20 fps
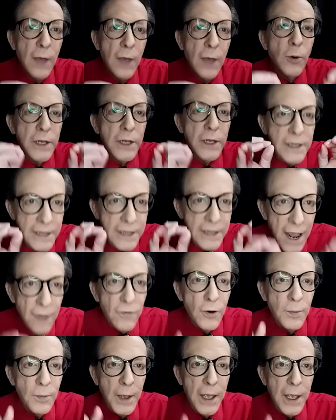would
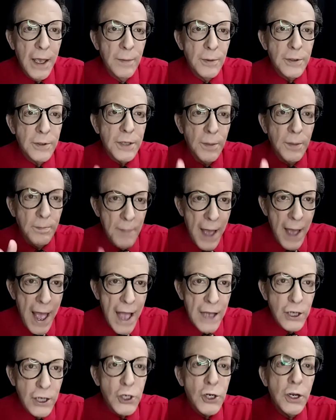never be able to
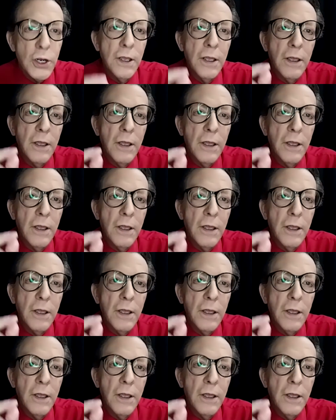match